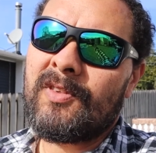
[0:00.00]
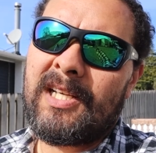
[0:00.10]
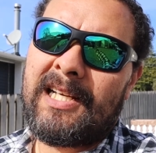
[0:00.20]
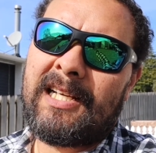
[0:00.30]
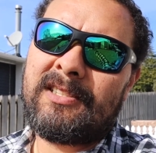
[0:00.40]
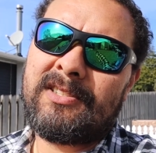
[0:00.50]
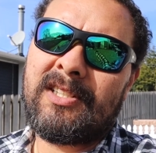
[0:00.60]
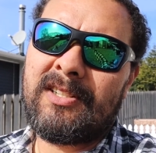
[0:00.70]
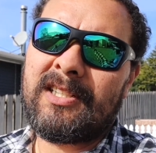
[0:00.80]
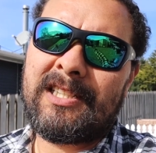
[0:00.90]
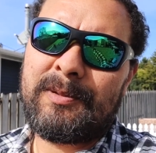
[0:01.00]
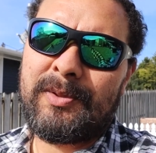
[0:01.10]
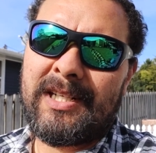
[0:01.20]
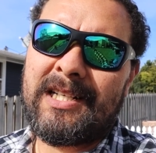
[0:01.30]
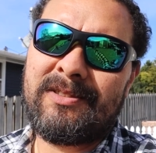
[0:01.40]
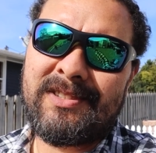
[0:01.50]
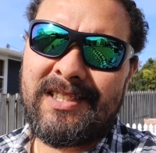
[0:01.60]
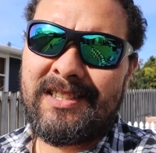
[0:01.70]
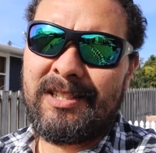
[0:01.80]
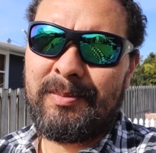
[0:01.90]
And you're not likely to put a
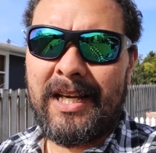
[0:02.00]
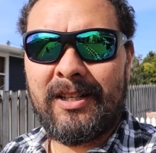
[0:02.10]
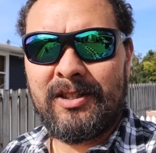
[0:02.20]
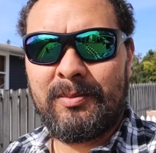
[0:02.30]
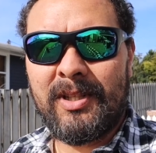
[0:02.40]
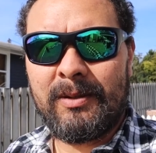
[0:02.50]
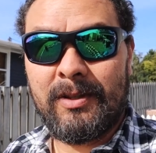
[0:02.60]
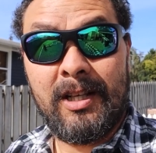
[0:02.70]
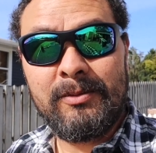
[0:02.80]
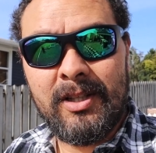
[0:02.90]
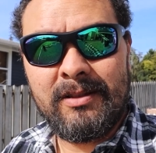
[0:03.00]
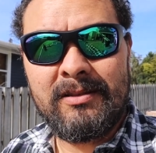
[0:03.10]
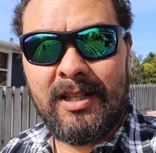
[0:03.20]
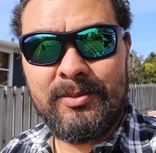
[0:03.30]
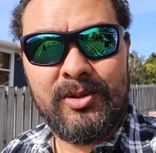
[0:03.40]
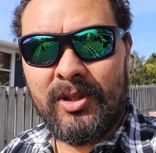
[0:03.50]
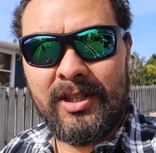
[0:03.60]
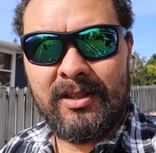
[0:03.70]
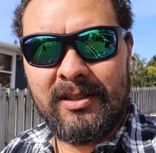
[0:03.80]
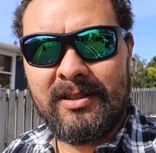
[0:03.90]
110 litre bag on your bike. Well, I'm not. I'm certainly
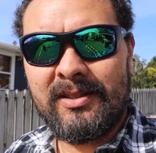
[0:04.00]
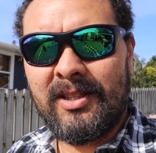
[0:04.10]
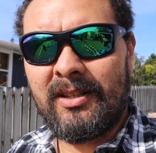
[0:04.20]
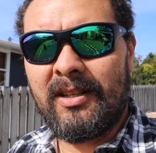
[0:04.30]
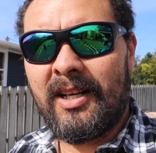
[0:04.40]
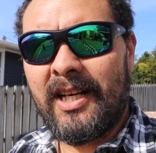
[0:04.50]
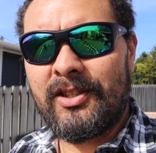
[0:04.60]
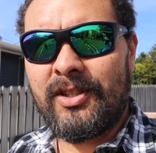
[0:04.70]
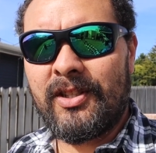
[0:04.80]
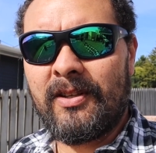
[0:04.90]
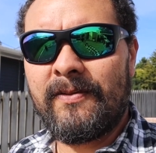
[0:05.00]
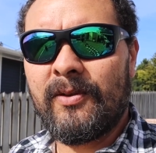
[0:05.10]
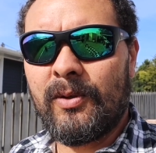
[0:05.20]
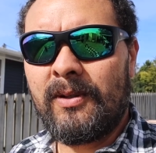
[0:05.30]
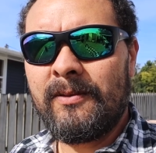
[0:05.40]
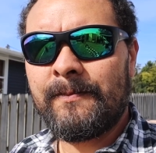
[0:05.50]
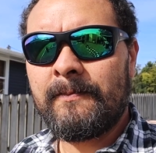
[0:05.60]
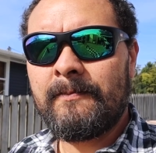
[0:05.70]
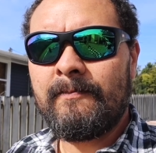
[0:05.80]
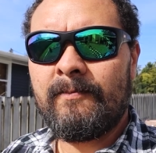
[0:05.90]
not. So I actually go for
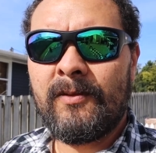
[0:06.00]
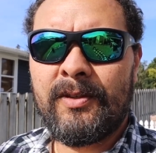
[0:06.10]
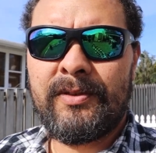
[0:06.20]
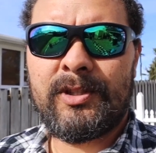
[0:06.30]
the